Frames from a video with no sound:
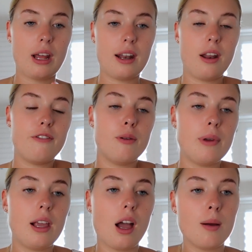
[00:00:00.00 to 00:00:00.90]
And for
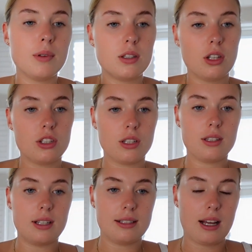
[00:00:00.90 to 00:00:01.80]
me, I'm such a
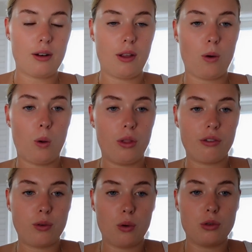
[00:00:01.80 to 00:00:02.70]
sit down on the
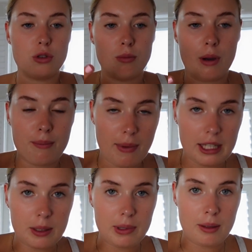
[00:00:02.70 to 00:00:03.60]
floor, do my
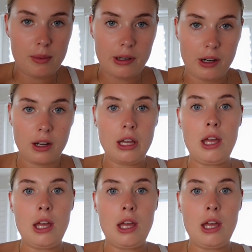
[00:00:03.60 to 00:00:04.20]
makeup in the mirror